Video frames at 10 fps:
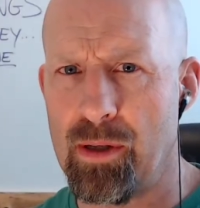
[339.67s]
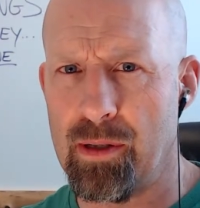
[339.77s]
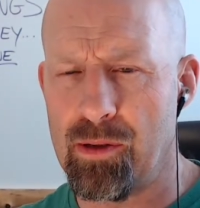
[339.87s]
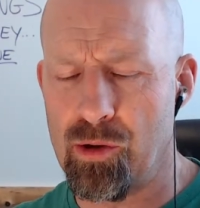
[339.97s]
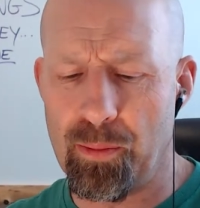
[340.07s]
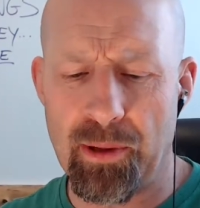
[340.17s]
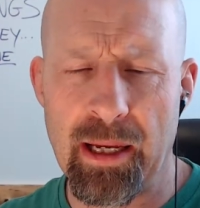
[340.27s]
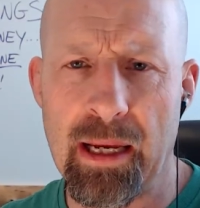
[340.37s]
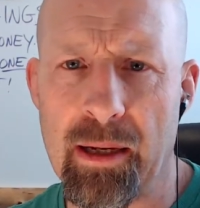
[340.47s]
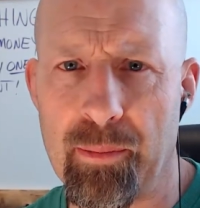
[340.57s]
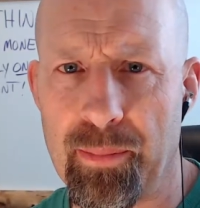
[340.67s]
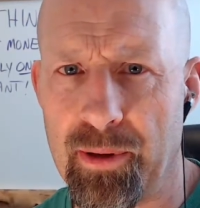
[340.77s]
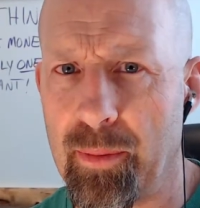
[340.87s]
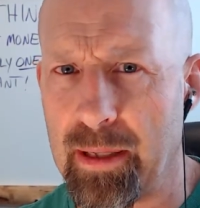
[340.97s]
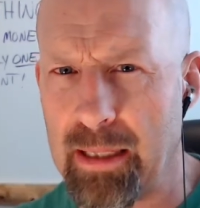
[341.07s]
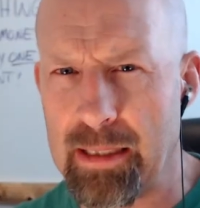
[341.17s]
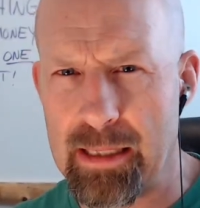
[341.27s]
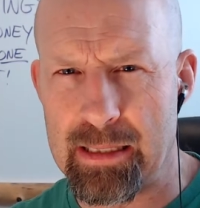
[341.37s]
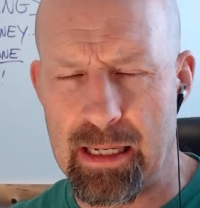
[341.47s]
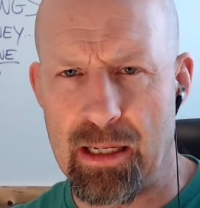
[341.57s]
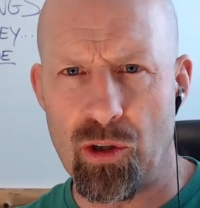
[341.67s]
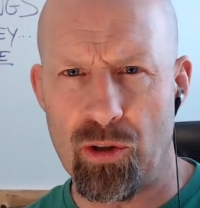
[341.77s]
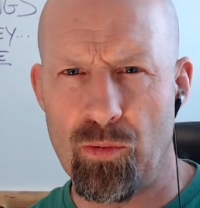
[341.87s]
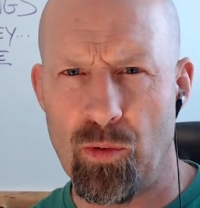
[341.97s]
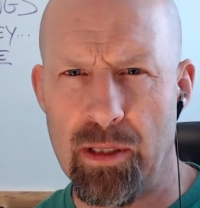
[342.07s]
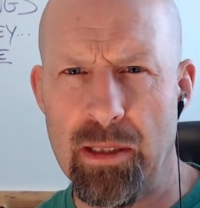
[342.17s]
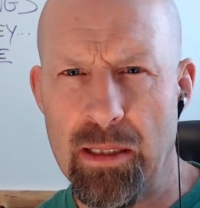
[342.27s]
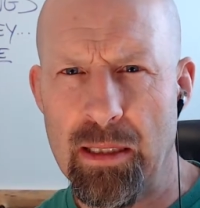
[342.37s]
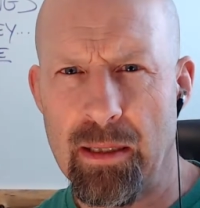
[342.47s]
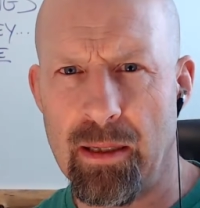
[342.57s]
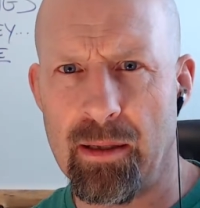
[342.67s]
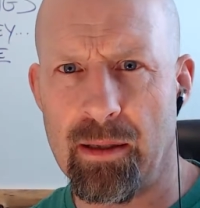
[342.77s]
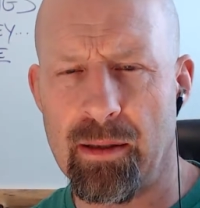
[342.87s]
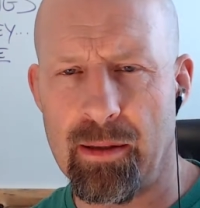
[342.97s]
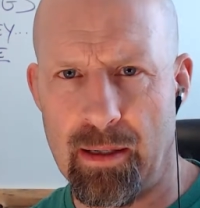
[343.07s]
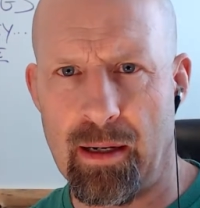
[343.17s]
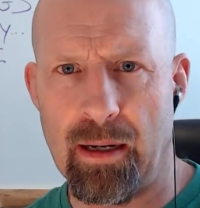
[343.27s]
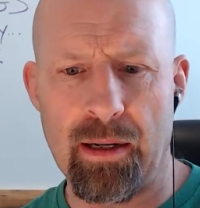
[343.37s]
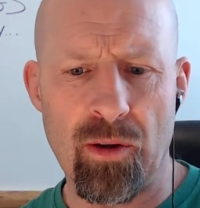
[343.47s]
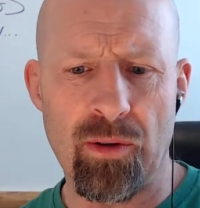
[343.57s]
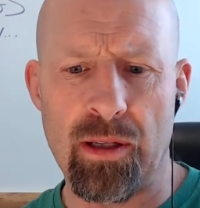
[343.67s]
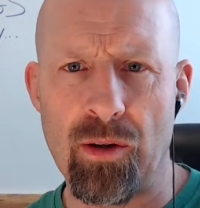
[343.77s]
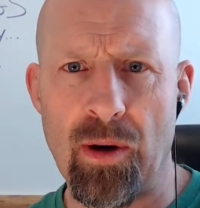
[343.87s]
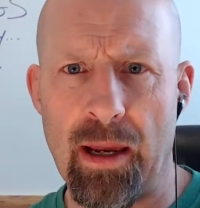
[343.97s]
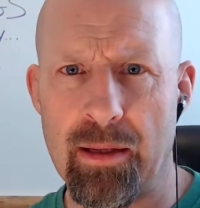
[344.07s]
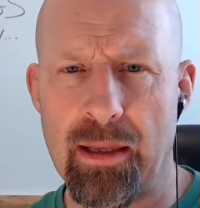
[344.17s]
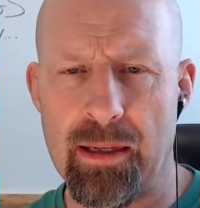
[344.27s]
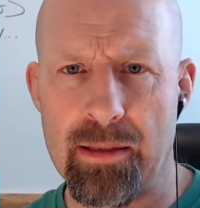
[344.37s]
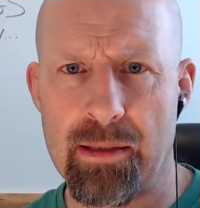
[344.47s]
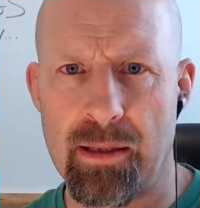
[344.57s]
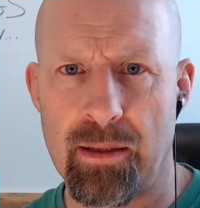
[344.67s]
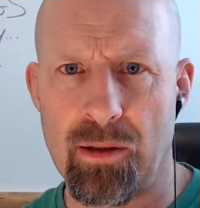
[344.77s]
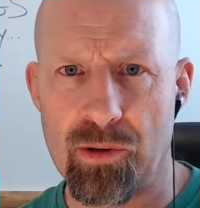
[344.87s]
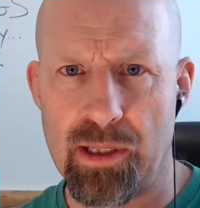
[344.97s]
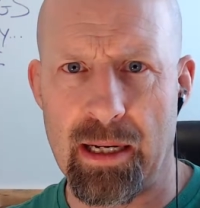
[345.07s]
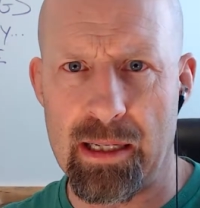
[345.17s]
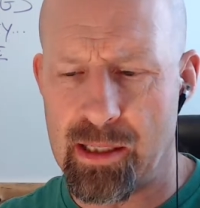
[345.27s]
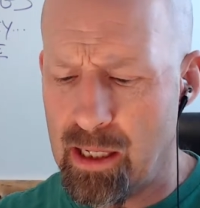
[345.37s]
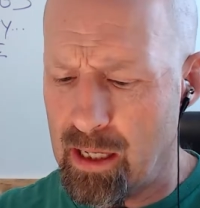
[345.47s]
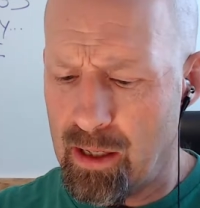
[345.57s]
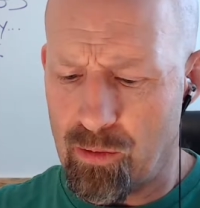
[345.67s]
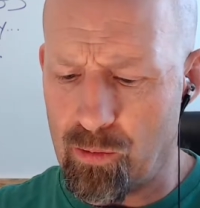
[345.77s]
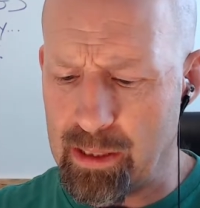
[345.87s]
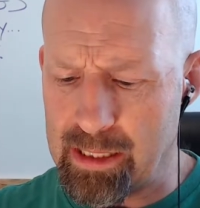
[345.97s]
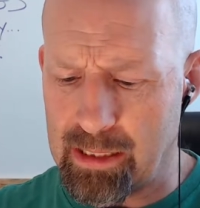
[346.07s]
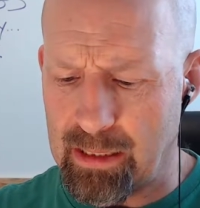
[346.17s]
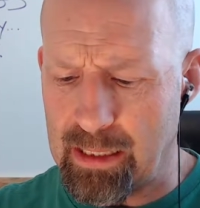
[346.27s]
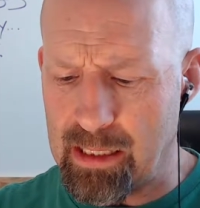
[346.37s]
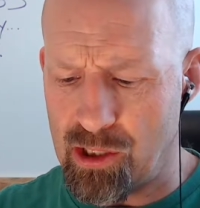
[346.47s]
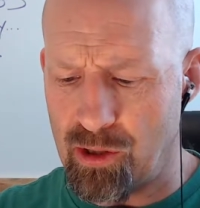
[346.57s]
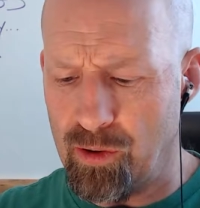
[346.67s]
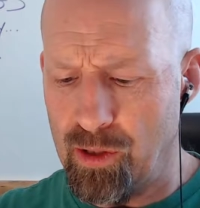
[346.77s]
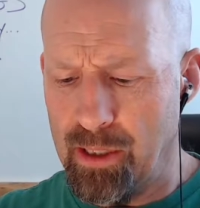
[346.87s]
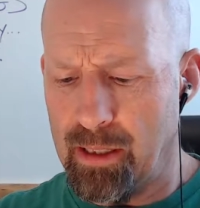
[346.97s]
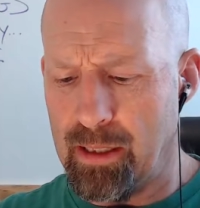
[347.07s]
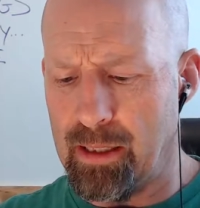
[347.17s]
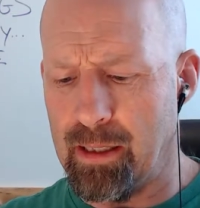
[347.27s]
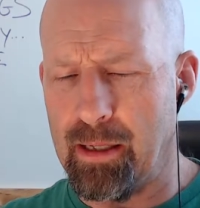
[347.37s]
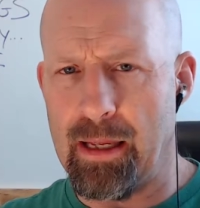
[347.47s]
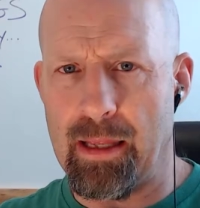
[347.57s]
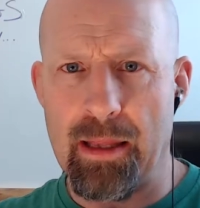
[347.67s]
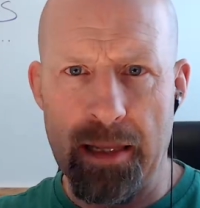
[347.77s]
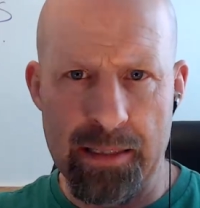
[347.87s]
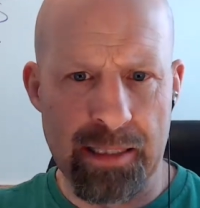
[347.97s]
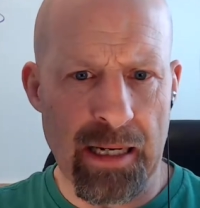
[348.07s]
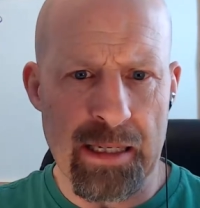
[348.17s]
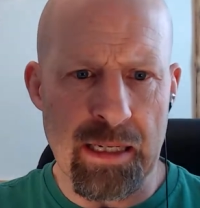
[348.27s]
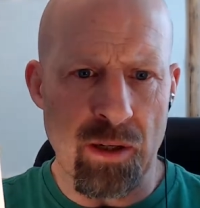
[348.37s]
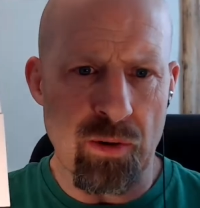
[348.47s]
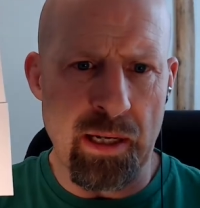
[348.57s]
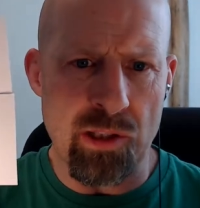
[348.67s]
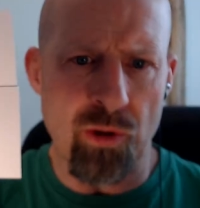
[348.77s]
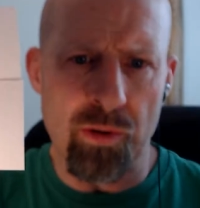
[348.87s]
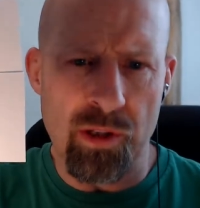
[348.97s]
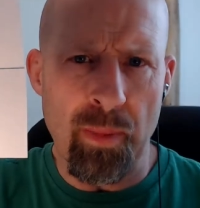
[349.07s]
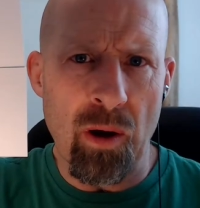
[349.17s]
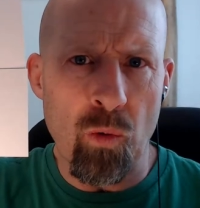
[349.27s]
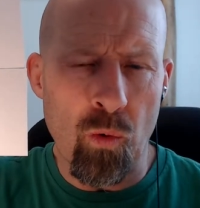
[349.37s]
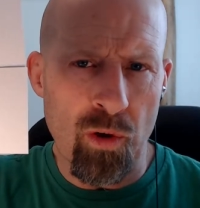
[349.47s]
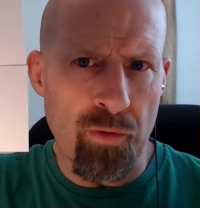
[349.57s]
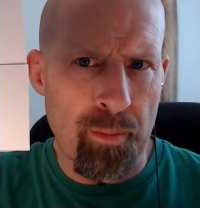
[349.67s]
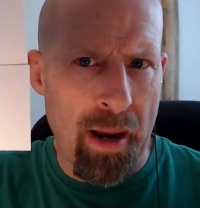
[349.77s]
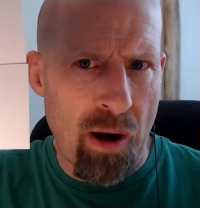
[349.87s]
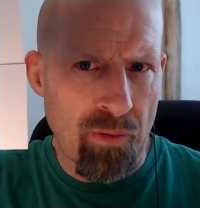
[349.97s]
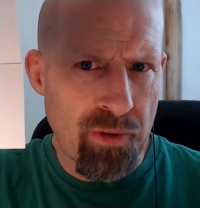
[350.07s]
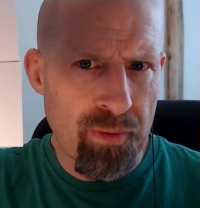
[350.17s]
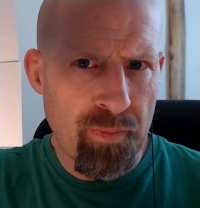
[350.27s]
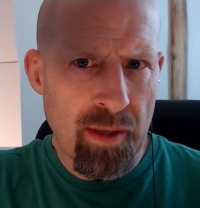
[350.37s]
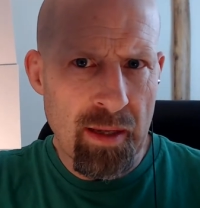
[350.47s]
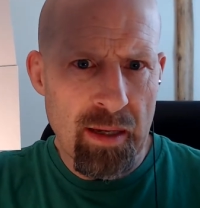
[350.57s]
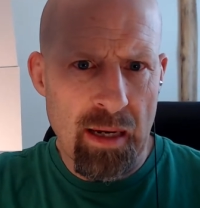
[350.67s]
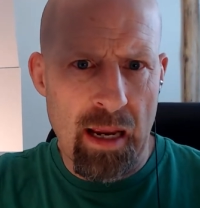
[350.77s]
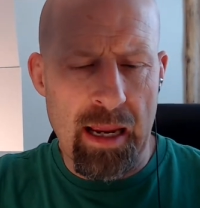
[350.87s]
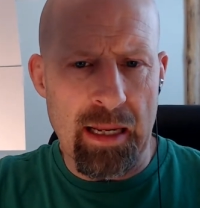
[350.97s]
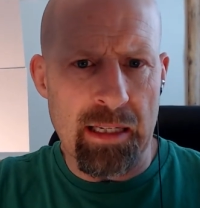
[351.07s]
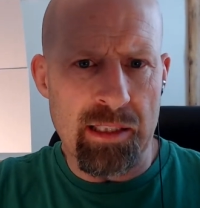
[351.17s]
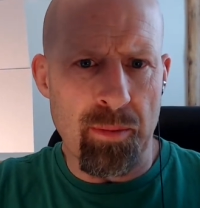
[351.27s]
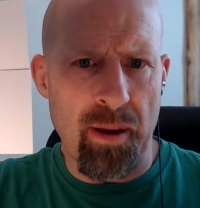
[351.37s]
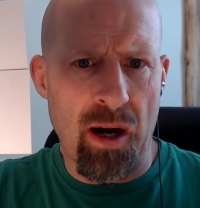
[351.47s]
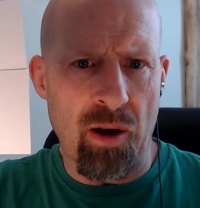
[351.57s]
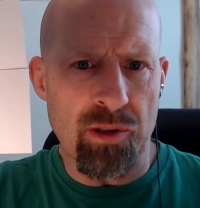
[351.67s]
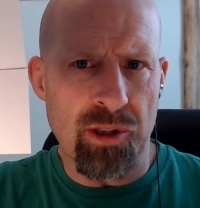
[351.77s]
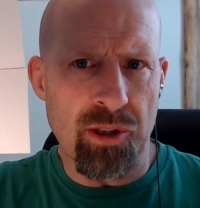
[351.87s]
AAA plumbing? Is that a good one? I know that you had those guys recently, so and that's the idea. Okay, so it's about word of mouth, and it's about